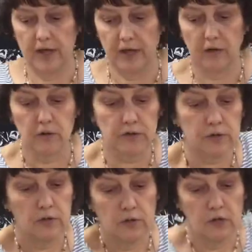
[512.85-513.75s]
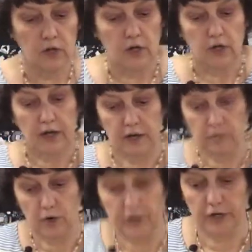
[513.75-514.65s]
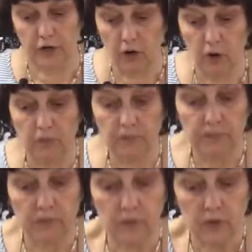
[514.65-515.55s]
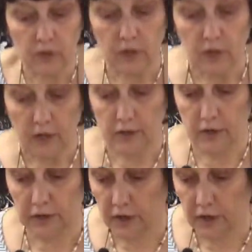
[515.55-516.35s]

angles, and I'm ready to go. Then